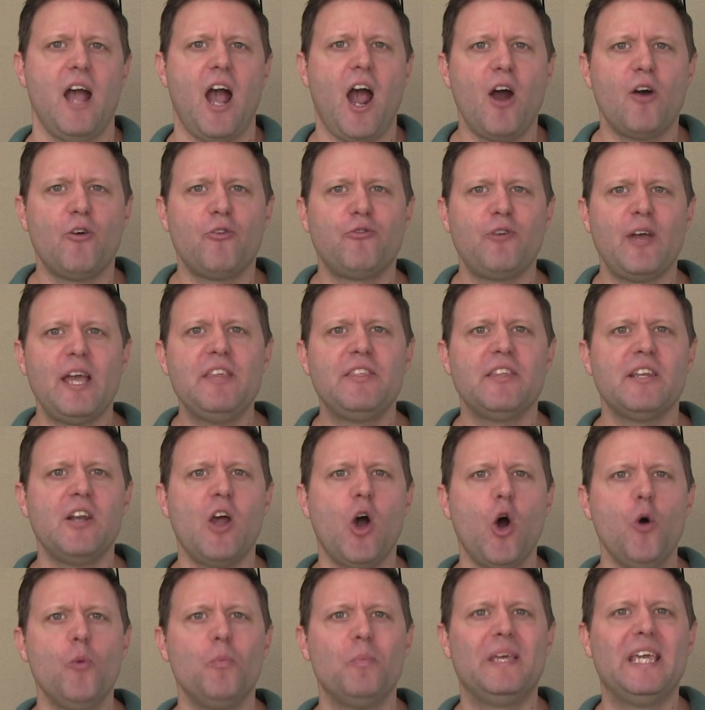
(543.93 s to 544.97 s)
Our faith and
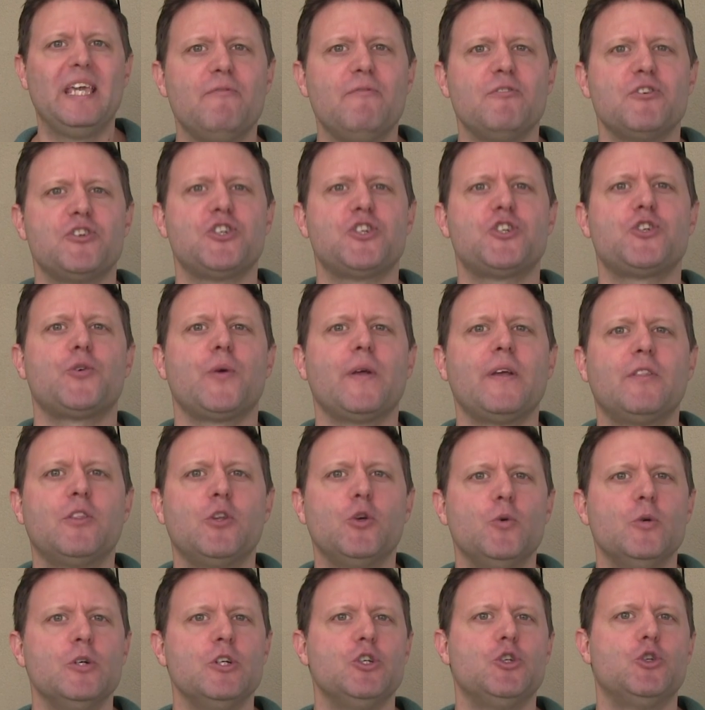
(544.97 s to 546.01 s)
hope us strength
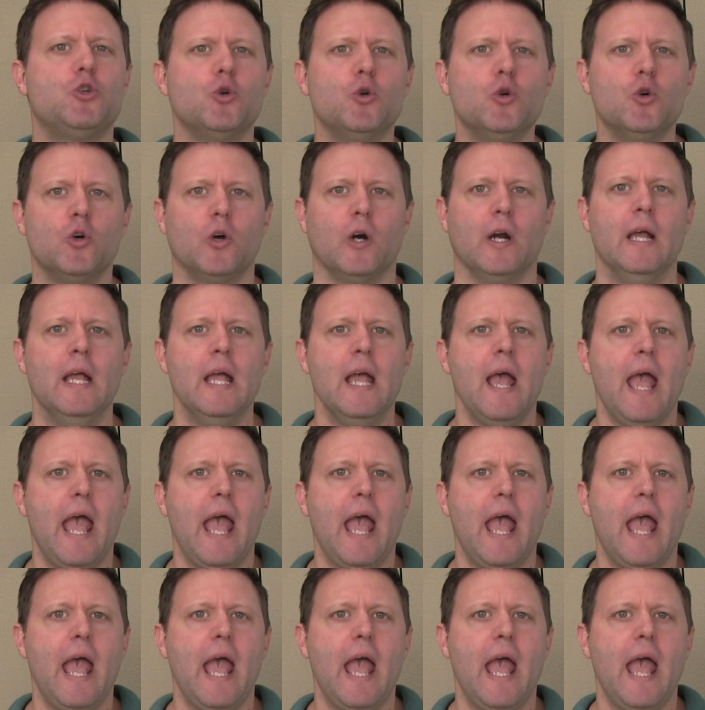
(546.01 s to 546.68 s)
to endure,